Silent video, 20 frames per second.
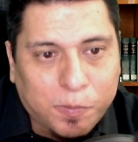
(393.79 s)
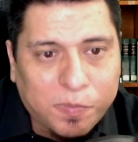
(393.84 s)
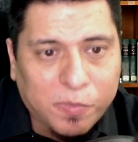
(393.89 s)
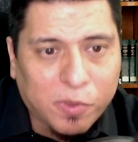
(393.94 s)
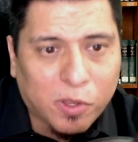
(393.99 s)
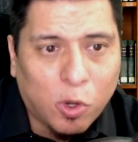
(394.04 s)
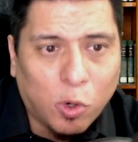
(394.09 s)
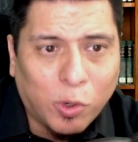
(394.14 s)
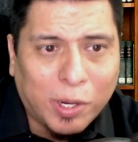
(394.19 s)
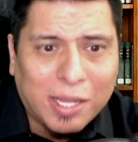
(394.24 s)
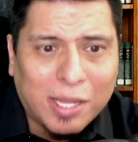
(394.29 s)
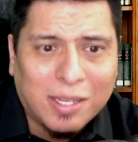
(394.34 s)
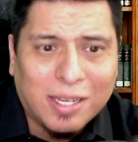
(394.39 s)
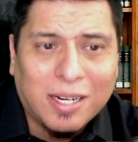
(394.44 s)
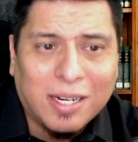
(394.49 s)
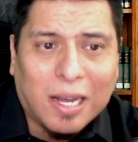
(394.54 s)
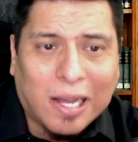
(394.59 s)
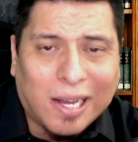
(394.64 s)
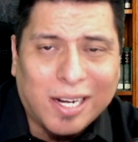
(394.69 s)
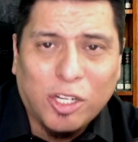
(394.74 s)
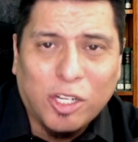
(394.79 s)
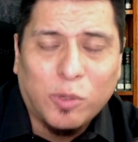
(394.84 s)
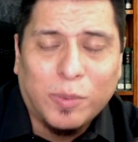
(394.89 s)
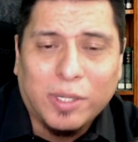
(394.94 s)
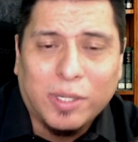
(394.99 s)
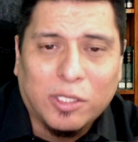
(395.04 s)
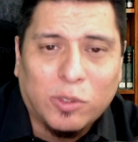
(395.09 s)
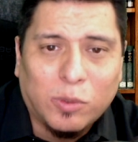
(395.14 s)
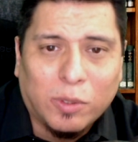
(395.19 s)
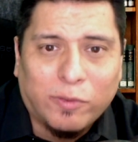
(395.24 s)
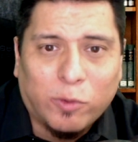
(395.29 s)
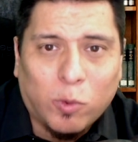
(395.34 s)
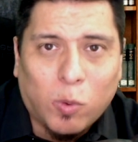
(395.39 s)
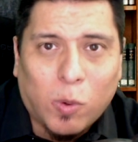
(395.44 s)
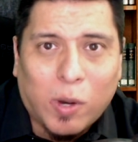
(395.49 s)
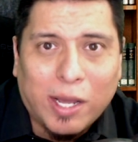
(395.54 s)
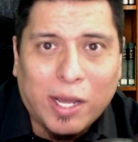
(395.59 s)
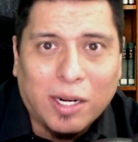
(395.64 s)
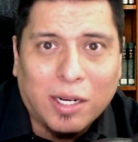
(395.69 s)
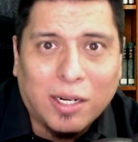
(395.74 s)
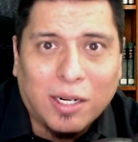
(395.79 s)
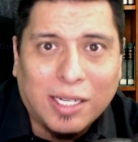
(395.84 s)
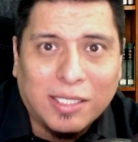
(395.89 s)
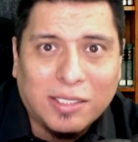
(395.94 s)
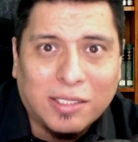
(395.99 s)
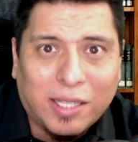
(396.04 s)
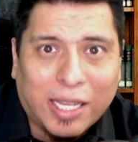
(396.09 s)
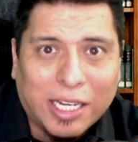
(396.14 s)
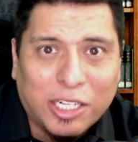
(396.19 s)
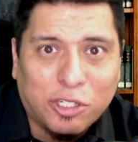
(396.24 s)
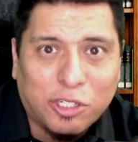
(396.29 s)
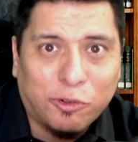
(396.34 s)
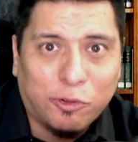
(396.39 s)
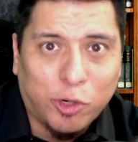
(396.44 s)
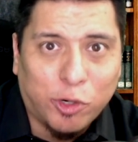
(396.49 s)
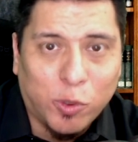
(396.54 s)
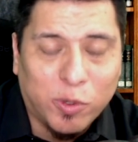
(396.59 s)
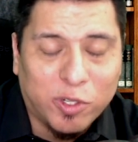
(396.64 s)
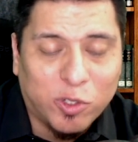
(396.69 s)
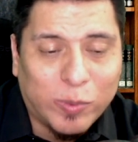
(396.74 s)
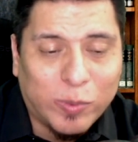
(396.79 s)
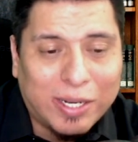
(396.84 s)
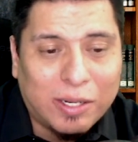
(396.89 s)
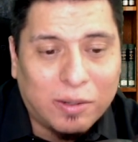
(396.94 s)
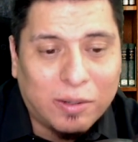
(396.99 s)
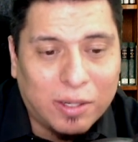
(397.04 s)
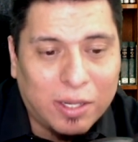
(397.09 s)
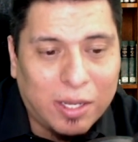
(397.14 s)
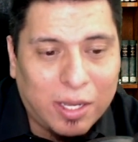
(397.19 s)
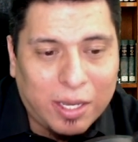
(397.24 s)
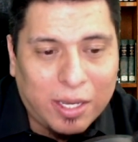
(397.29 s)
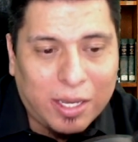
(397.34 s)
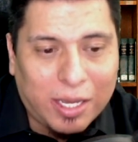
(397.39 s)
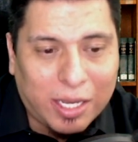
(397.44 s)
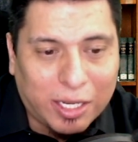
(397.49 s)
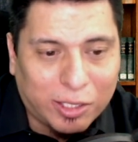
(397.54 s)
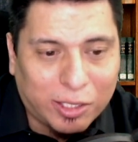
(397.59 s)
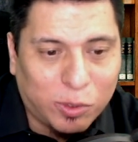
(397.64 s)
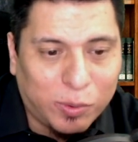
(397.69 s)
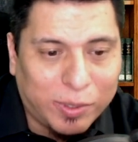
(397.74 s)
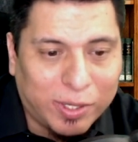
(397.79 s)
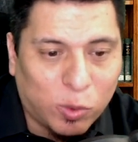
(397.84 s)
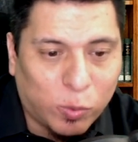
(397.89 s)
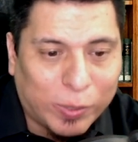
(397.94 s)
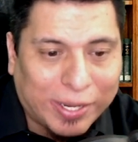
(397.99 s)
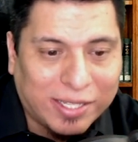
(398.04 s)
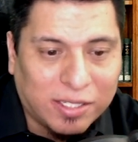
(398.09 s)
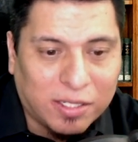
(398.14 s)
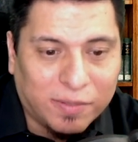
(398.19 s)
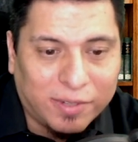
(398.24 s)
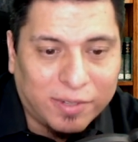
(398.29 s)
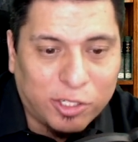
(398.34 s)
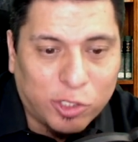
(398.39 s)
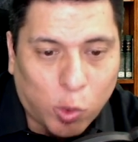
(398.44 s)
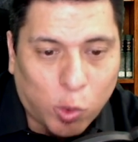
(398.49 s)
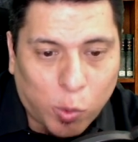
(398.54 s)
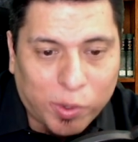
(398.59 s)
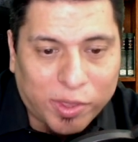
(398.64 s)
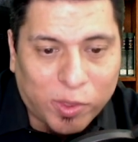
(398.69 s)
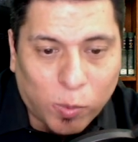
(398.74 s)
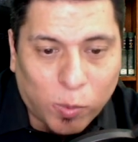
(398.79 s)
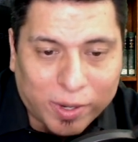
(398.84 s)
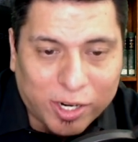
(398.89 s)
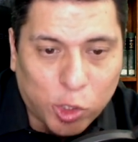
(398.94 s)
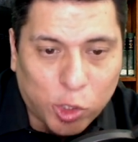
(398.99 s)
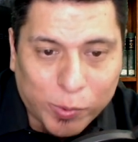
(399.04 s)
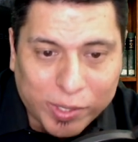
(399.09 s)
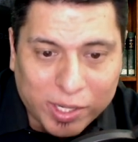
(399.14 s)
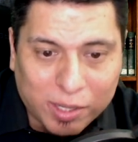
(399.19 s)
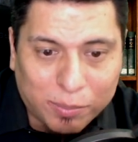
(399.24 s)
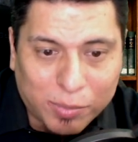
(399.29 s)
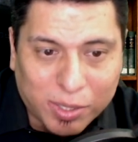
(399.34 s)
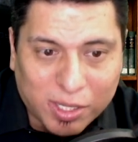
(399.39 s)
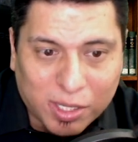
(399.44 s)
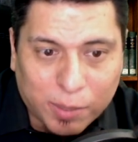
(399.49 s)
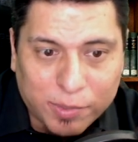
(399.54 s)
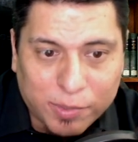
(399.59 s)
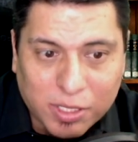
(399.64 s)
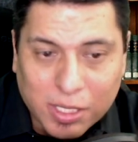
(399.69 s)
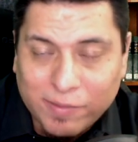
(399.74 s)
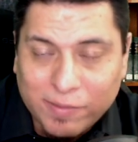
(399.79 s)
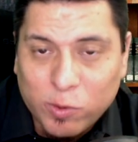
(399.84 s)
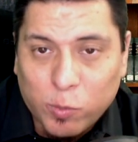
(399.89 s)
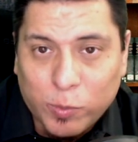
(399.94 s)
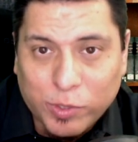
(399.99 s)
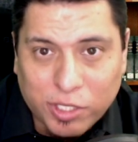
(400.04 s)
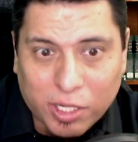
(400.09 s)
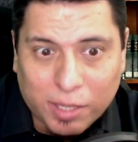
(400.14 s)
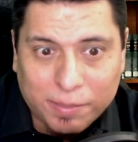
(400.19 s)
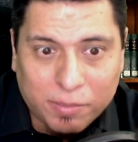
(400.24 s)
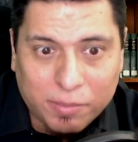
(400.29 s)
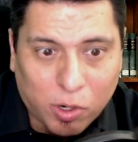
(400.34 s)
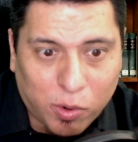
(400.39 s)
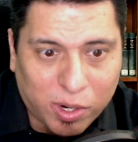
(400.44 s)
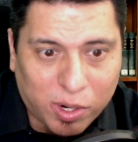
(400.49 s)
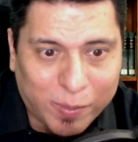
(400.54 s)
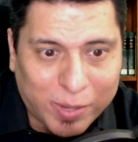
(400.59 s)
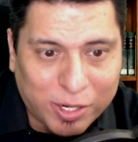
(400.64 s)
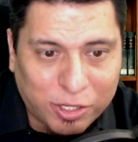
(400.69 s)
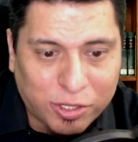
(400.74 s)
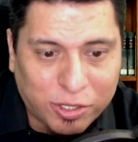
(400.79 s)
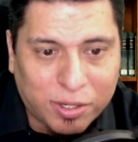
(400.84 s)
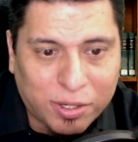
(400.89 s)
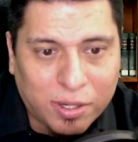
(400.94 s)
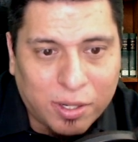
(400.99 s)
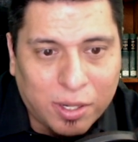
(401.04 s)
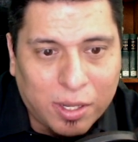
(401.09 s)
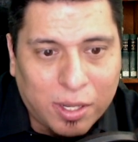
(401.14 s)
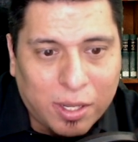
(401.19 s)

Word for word: Okay, in audiobooks, we have quite a good selection for you as well, including Reigns of Liscor, the Wandering Inn book number seven, which I already mentioned,